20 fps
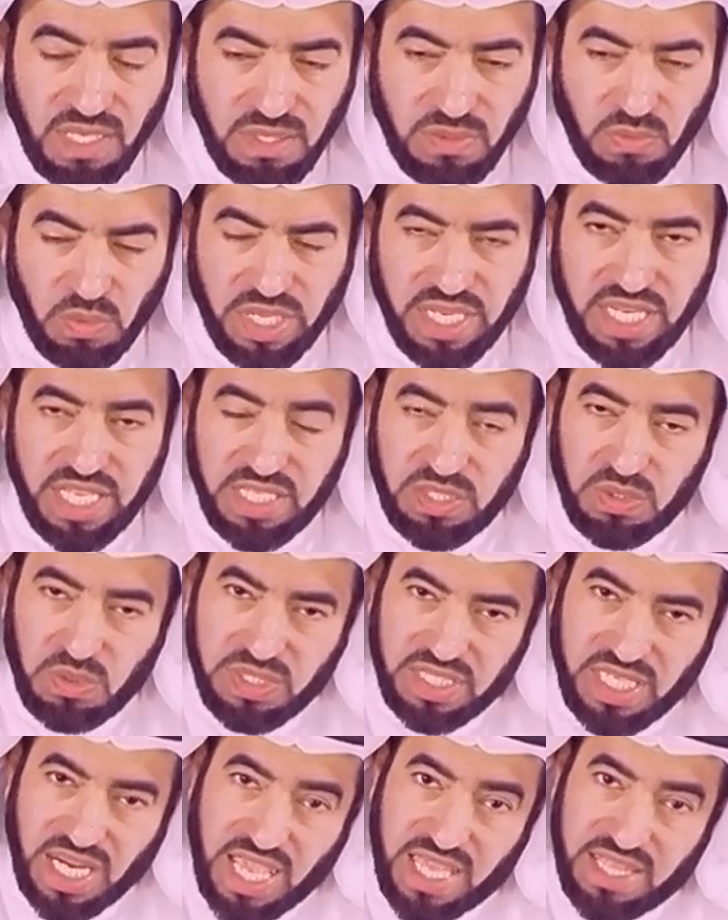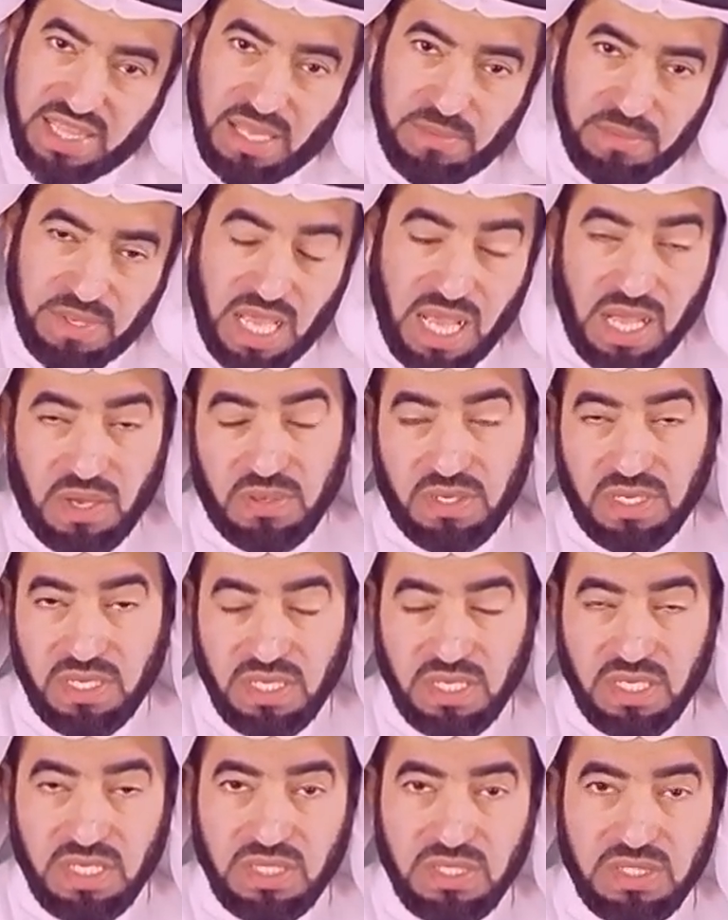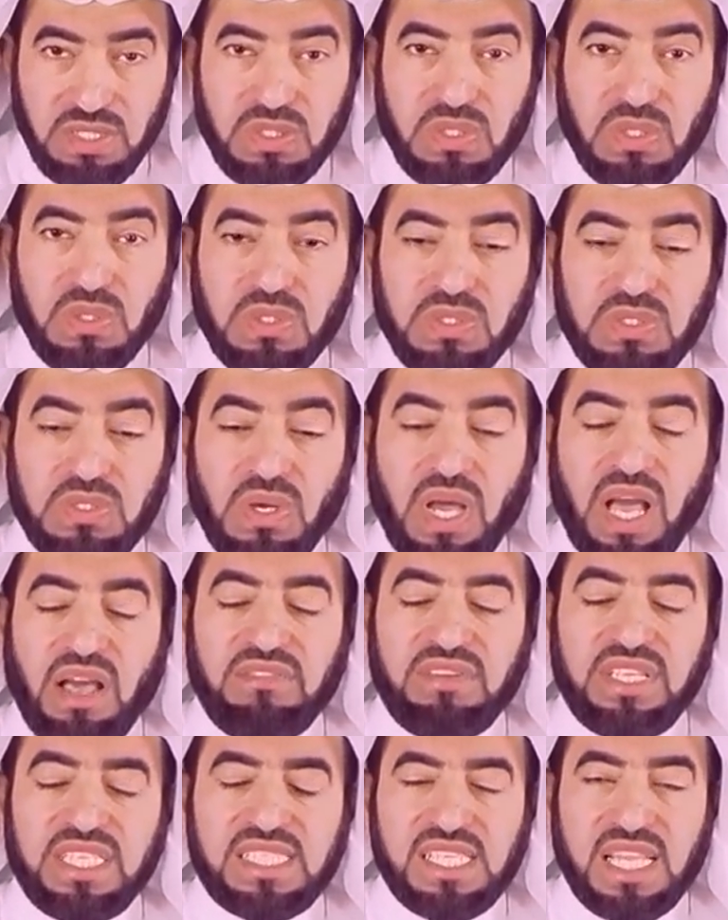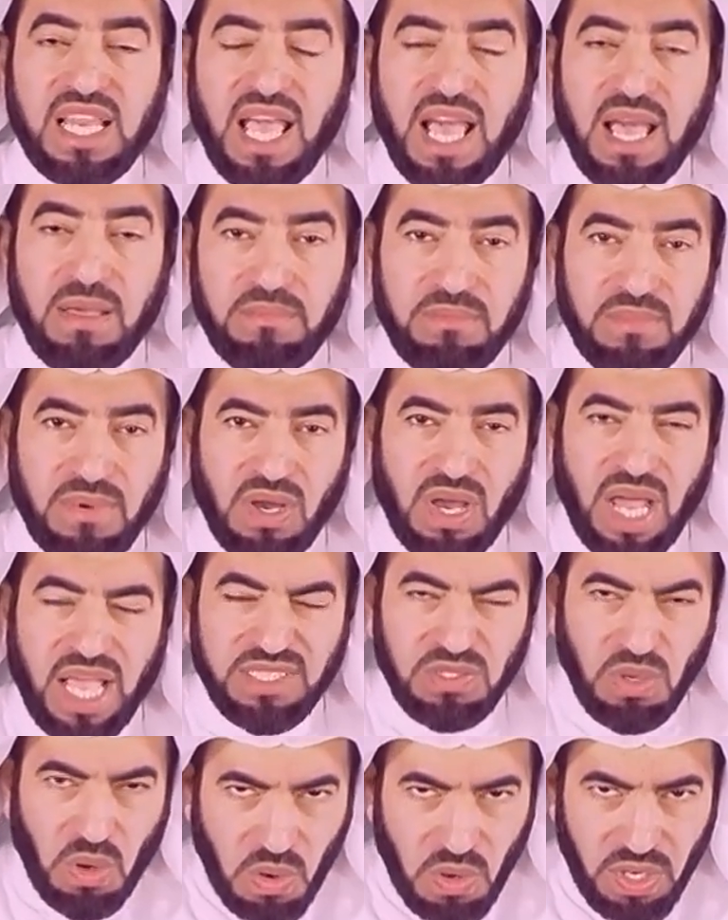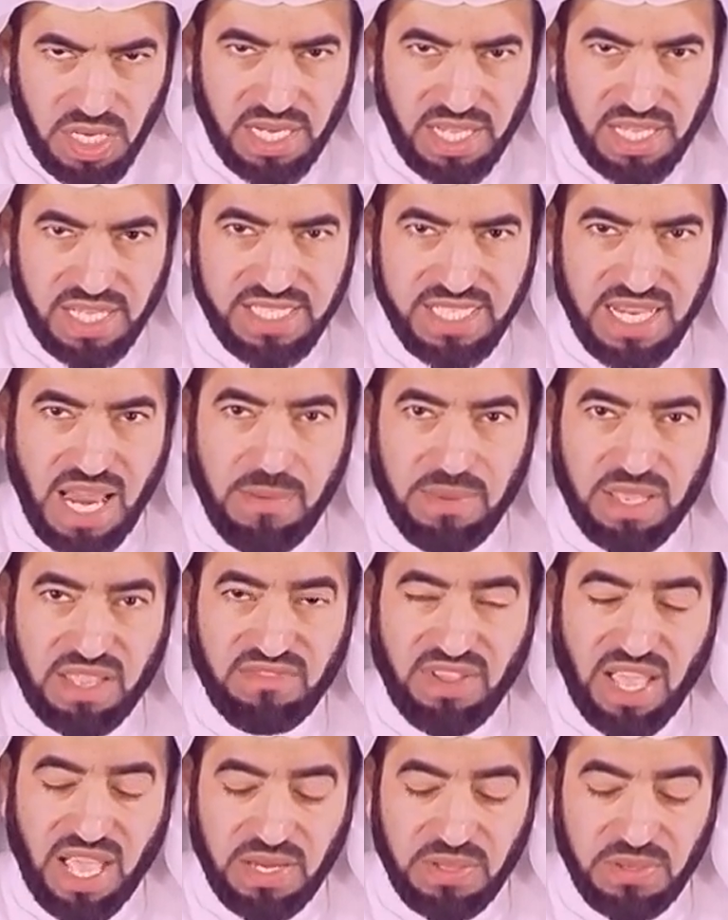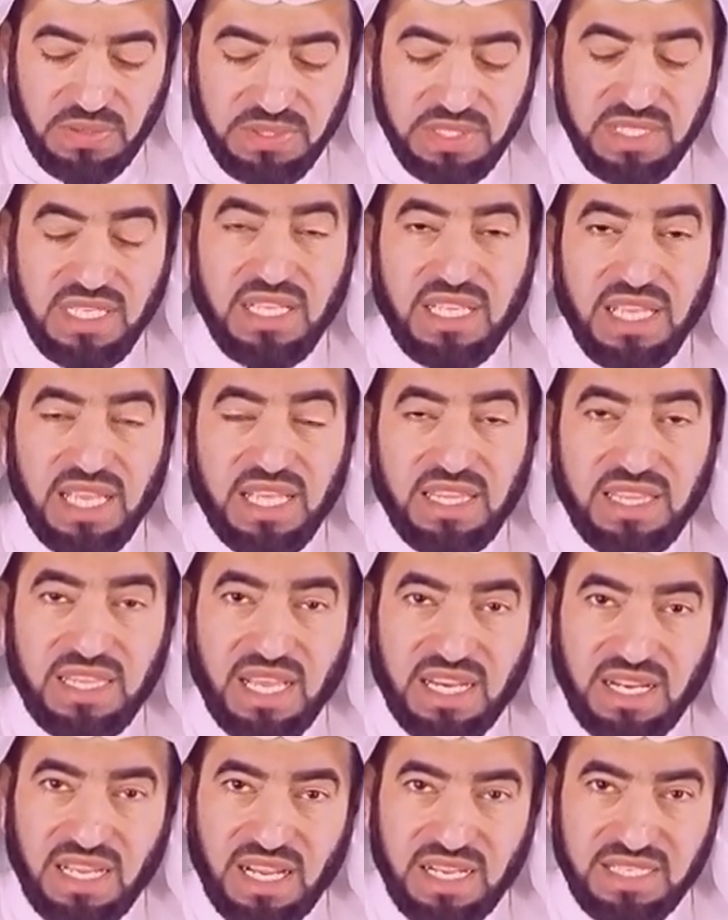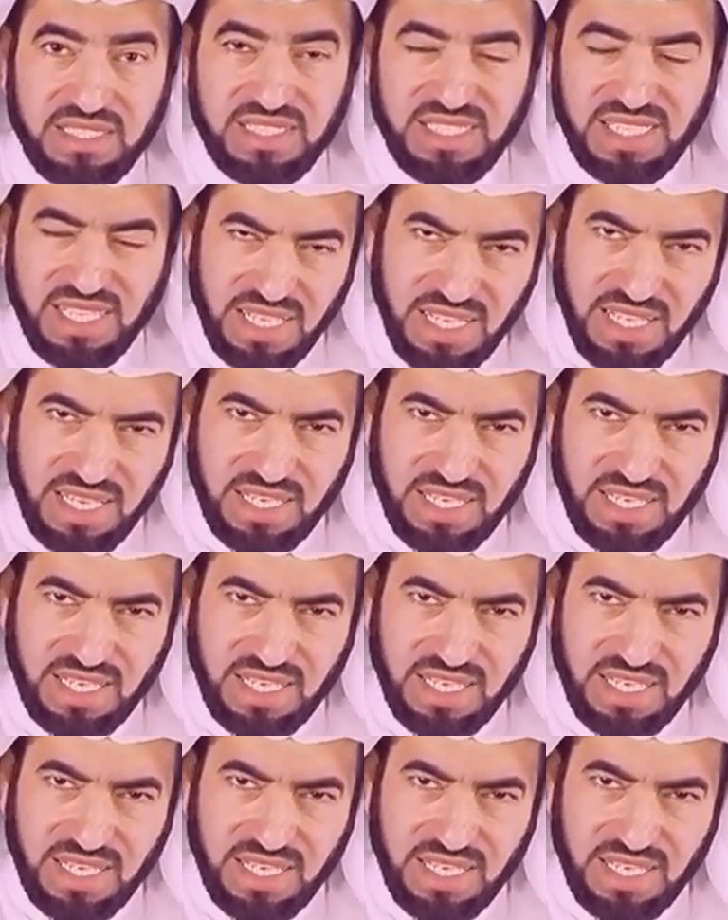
We need to train them now to, to have Islam and only Islamic values in their hearts,